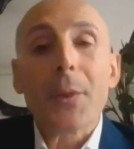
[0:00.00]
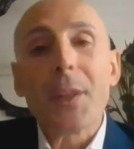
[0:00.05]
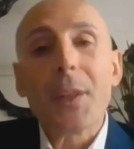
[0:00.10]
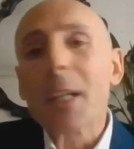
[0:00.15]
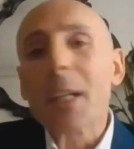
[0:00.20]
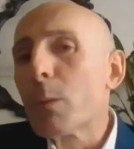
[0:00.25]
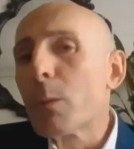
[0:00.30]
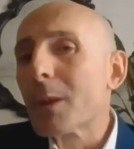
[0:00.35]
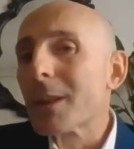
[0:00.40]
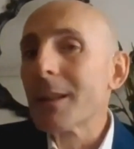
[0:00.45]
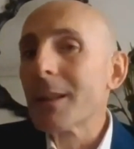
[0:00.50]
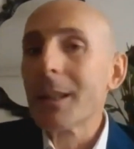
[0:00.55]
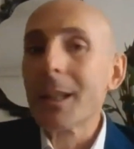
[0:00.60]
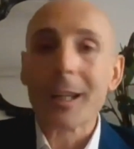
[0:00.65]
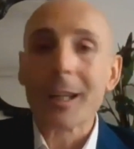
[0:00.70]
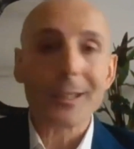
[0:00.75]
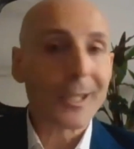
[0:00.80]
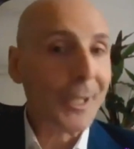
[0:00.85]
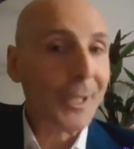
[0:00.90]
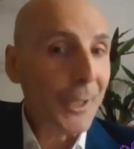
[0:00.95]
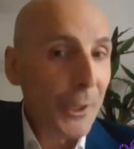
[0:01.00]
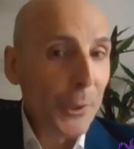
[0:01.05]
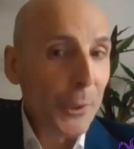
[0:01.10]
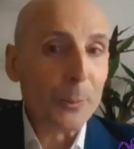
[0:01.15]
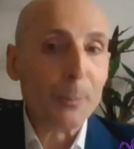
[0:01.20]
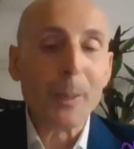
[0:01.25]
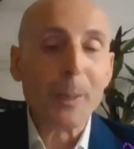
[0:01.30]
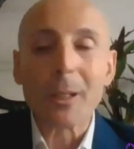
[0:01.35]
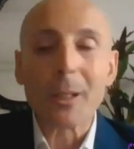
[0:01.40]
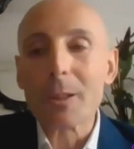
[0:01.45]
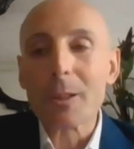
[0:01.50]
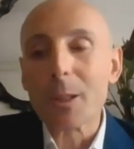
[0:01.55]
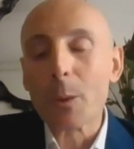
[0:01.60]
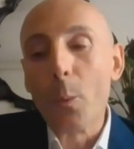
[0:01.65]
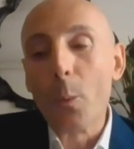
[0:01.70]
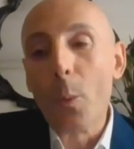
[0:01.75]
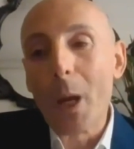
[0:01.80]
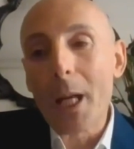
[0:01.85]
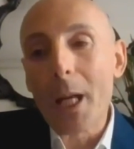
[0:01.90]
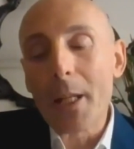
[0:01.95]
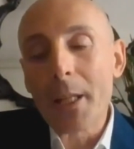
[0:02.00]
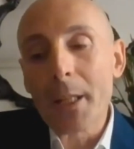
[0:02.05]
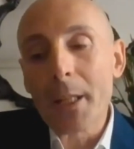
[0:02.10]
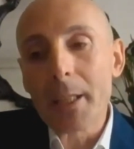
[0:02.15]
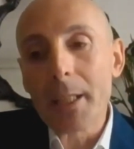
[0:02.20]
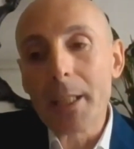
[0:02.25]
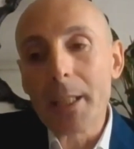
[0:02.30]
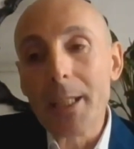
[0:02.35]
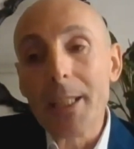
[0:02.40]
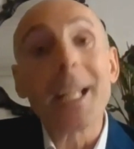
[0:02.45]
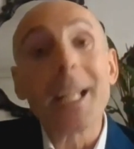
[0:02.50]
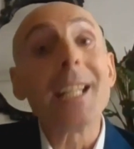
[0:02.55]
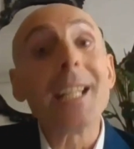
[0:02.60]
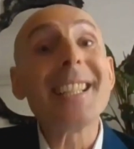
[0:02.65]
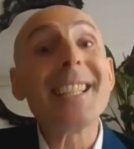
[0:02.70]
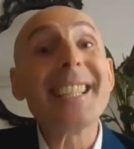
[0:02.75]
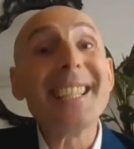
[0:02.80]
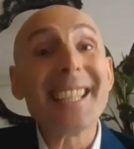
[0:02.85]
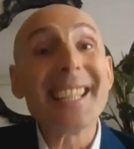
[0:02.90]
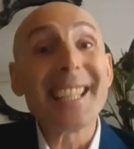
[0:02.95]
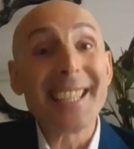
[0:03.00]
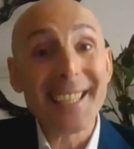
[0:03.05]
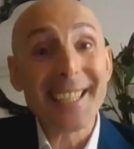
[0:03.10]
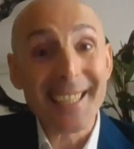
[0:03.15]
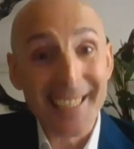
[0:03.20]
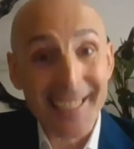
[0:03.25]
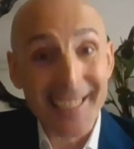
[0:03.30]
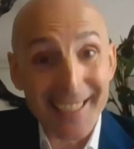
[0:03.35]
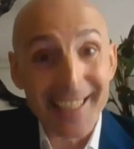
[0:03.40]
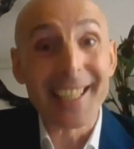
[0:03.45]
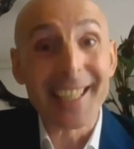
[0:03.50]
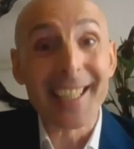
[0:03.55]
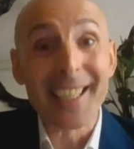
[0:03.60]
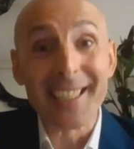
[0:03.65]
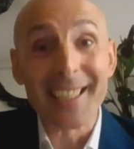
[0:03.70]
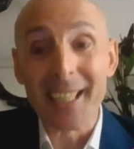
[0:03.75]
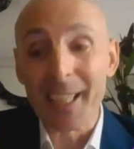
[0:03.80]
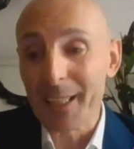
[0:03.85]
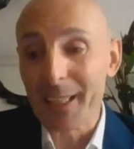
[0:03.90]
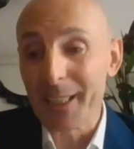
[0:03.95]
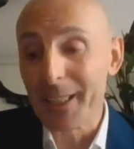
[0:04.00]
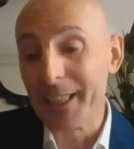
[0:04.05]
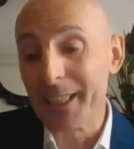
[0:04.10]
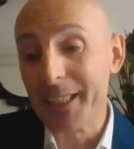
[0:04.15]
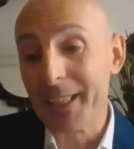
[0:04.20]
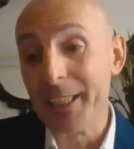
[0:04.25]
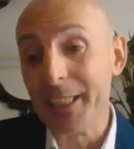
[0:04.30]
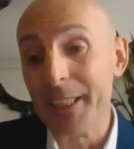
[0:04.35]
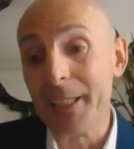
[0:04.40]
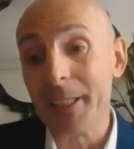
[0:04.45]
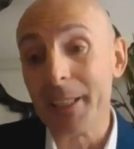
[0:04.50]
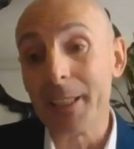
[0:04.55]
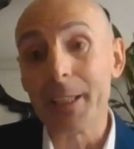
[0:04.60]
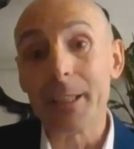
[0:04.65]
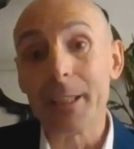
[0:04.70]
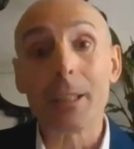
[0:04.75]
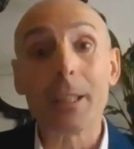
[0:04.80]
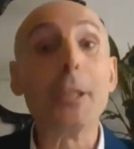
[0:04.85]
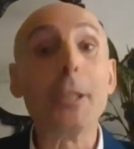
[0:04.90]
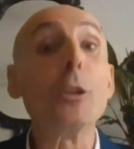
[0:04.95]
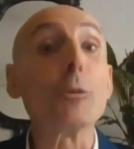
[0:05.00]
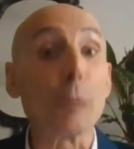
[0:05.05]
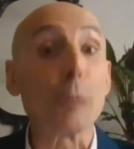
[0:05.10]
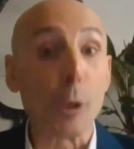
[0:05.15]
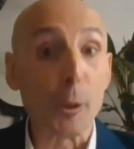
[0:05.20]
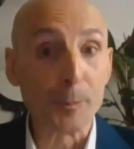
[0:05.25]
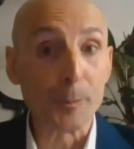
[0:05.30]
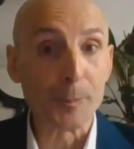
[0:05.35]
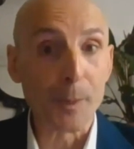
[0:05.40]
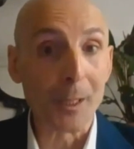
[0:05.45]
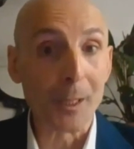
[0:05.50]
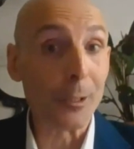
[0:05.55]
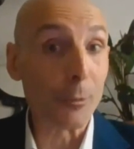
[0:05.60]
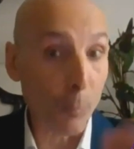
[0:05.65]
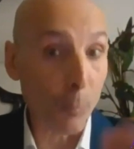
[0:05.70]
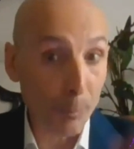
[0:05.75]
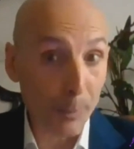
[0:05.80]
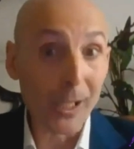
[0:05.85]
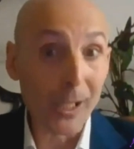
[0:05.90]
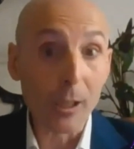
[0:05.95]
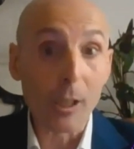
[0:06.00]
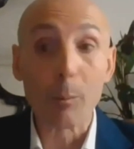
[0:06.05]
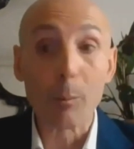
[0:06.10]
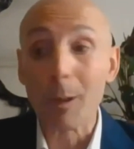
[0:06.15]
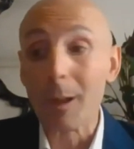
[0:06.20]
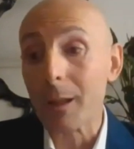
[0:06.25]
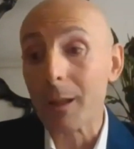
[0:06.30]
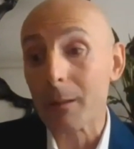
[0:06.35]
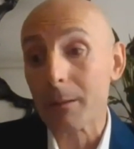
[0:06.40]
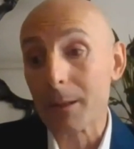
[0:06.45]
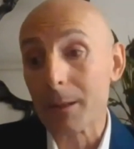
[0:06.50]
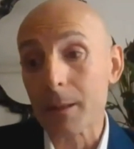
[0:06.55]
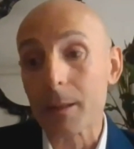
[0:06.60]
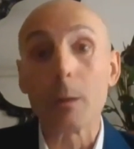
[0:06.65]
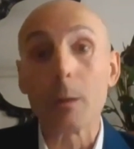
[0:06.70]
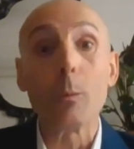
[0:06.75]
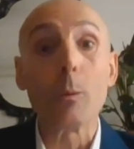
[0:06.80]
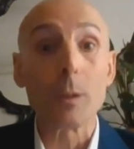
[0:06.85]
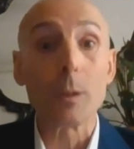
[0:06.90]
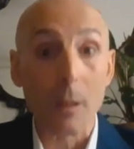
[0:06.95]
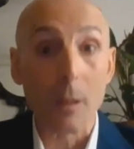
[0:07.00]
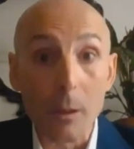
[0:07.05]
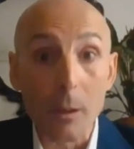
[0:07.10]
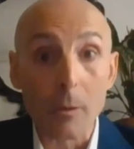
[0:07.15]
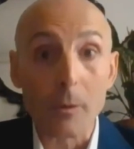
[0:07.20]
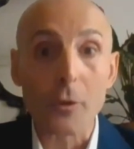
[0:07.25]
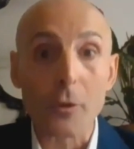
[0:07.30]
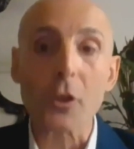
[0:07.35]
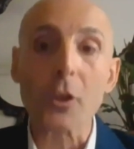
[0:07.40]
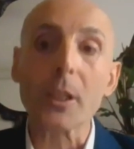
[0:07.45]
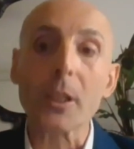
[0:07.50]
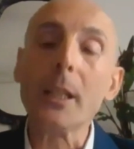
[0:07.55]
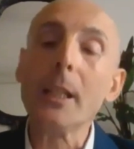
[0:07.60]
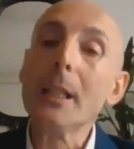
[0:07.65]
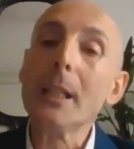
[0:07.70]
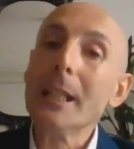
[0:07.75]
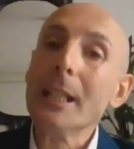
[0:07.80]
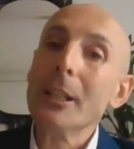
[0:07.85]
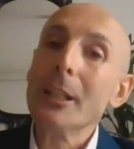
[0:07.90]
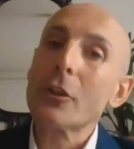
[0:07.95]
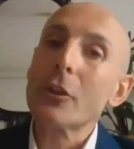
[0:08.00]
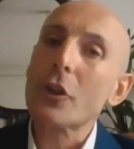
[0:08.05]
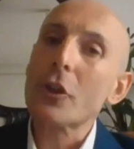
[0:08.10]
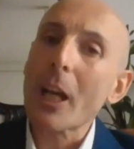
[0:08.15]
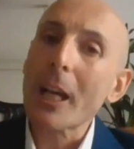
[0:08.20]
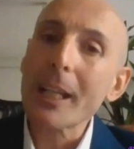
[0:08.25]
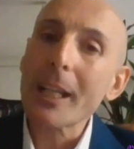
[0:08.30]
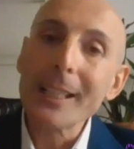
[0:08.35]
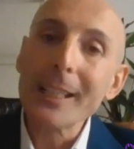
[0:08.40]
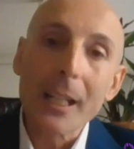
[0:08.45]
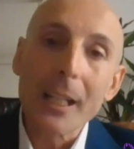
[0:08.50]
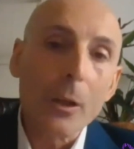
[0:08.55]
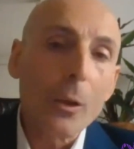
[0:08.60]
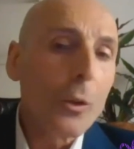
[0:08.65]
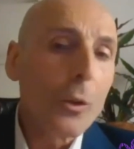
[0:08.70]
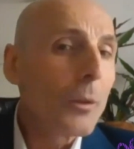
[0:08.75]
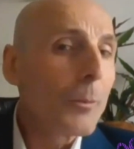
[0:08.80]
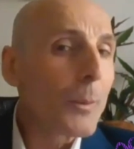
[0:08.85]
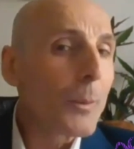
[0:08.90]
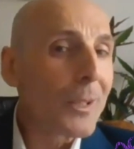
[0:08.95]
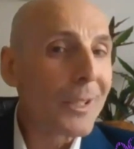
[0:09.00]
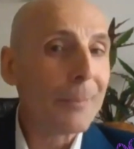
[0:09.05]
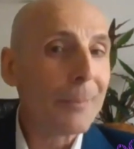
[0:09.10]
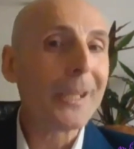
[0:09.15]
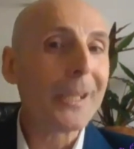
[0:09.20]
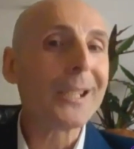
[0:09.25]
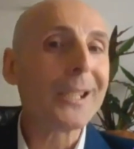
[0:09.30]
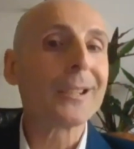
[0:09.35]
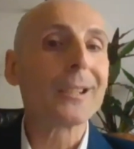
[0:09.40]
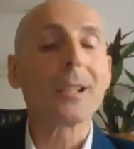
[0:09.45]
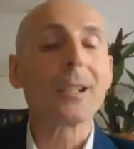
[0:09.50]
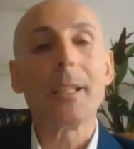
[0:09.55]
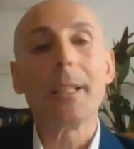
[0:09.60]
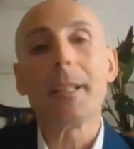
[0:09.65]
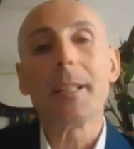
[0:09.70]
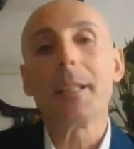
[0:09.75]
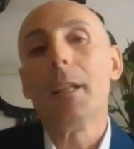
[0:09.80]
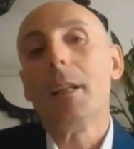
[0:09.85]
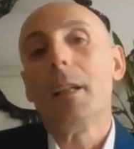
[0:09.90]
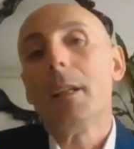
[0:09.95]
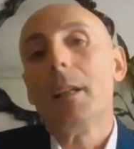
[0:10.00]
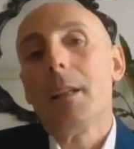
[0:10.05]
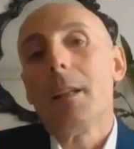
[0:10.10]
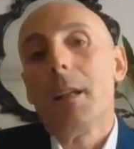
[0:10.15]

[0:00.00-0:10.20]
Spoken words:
That was not new because when in 1999 the euro, the European common currency, was launched, China almost immediately